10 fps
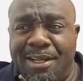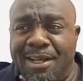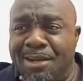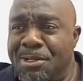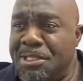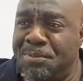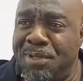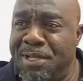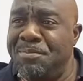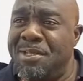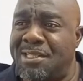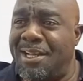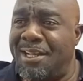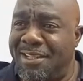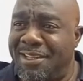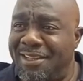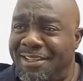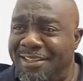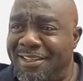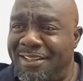I wanted to be a mister.
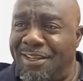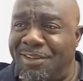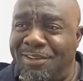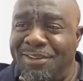You know,